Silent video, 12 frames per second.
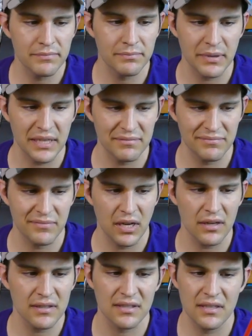But
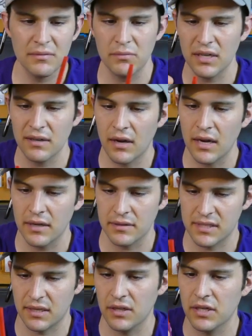honestly, what
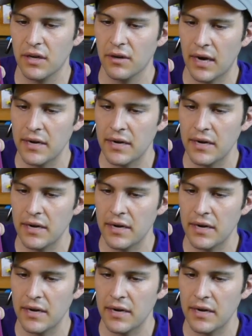silicone?